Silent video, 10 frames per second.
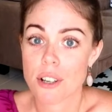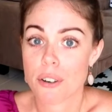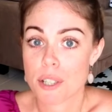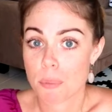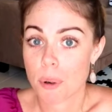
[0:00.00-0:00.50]
you're
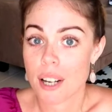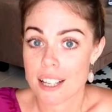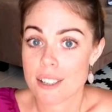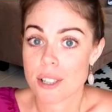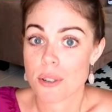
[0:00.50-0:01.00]
going to put
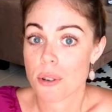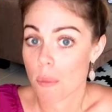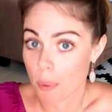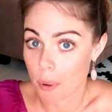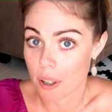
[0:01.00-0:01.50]
into
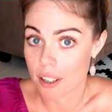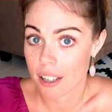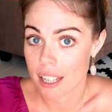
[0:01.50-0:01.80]
your board.